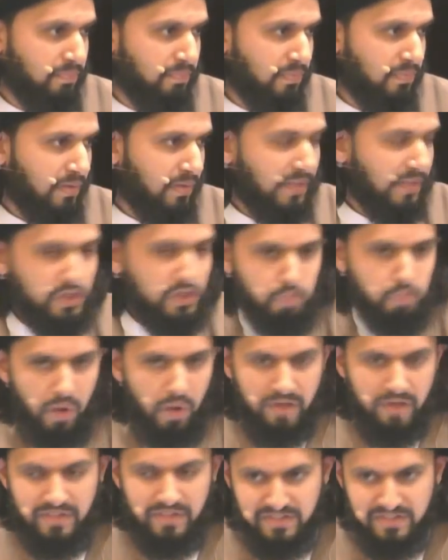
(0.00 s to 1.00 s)
That's why
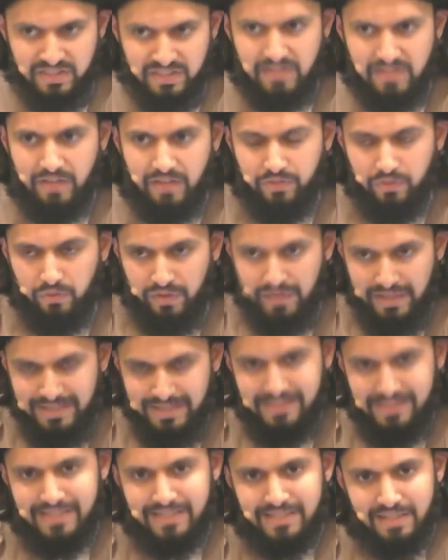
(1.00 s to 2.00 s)
they see that there is
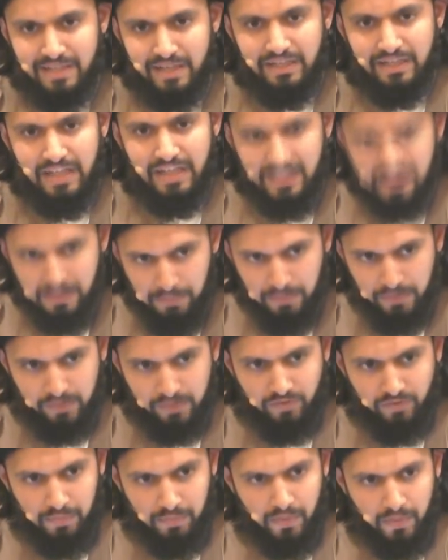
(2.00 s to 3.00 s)
this light in the month of
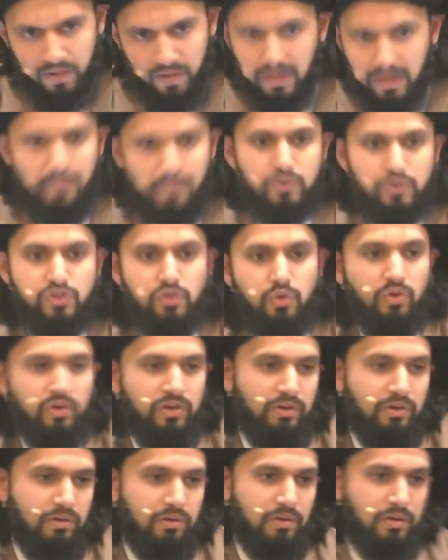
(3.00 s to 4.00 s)
Ramadan, and they're still
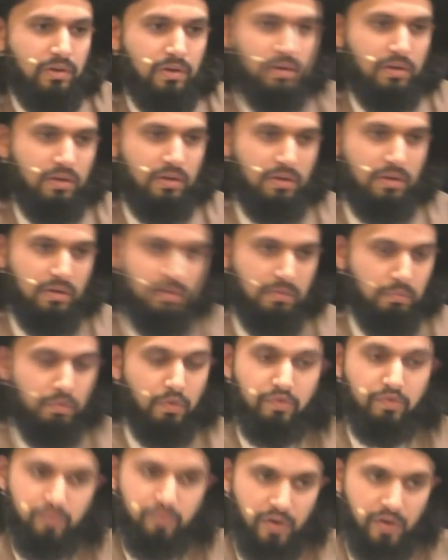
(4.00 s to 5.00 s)

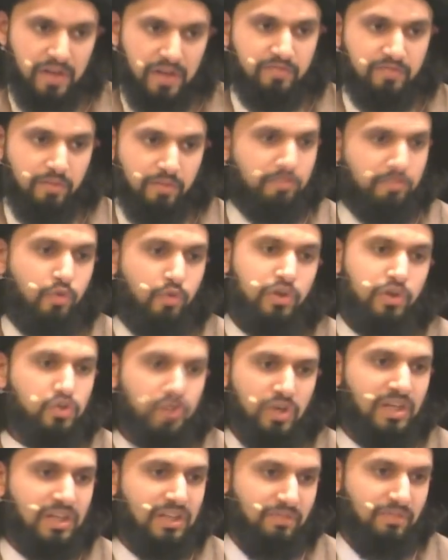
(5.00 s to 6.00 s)
refrain from food and
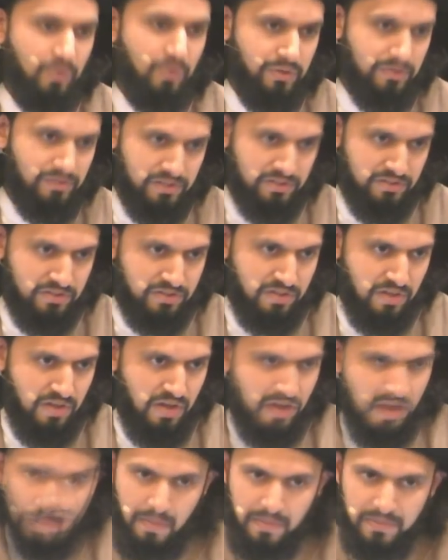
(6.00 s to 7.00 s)
drink at the very least.
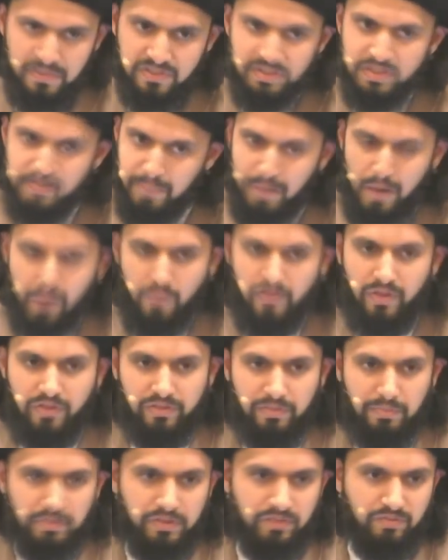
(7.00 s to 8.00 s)
This is the power that the
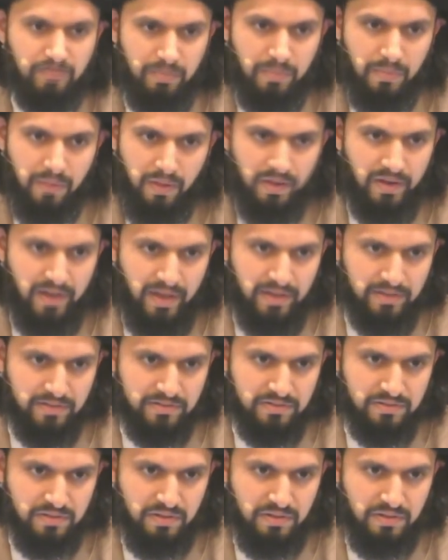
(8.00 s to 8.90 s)
month of Ramadan has.